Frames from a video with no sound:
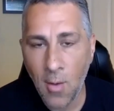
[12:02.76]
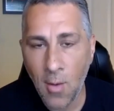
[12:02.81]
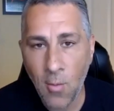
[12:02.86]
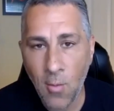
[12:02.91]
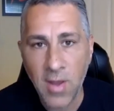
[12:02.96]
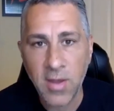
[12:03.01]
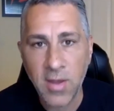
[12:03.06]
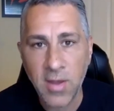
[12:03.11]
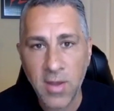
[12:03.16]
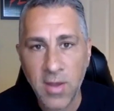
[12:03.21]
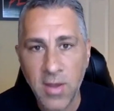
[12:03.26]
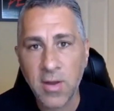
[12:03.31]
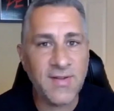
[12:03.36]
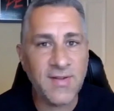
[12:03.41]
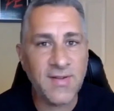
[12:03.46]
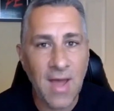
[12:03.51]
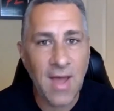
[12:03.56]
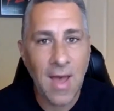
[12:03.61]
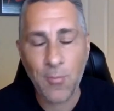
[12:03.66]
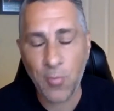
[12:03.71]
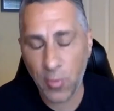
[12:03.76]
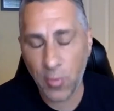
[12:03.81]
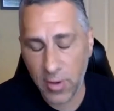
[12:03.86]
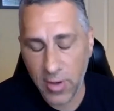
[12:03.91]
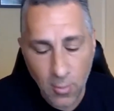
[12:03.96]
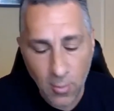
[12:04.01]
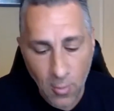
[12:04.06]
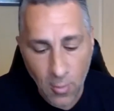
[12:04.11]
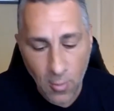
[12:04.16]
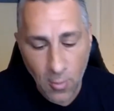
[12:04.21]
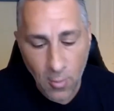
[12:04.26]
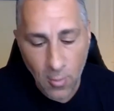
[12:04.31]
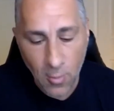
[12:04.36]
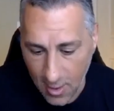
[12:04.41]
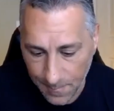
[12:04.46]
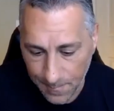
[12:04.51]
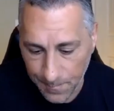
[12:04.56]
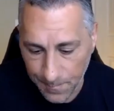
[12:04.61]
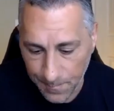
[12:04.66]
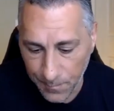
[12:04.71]
I want you to stop where you
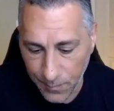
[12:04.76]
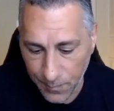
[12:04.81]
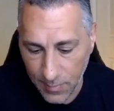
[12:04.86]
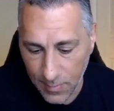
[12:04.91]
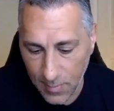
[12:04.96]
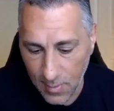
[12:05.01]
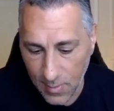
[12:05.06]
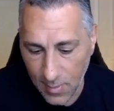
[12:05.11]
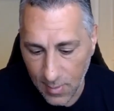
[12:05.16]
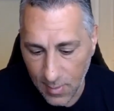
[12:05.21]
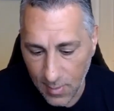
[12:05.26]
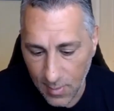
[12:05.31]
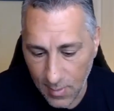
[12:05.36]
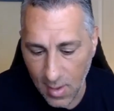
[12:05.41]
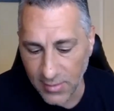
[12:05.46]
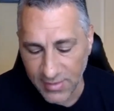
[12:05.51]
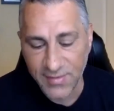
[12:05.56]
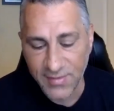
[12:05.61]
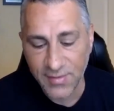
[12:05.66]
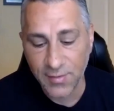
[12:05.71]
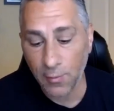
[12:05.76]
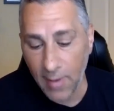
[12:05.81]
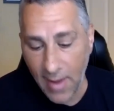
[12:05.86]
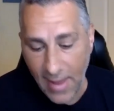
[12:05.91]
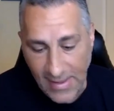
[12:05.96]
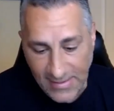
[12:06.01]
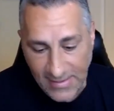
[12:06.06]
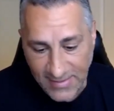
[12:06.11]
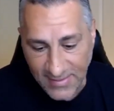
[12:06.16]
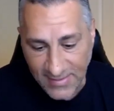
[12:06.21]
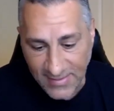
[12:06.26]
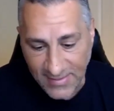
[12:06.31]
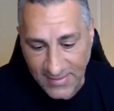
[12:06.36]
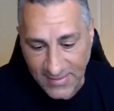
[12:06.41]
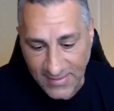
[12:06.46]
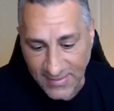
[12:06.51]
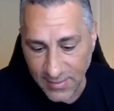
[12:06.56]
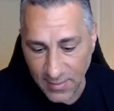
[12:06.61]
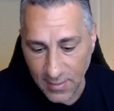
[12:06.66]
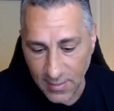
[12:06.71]
are and just to
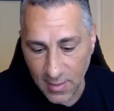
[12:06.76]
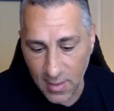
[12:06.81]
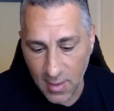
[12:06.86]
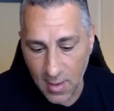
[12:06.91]
rest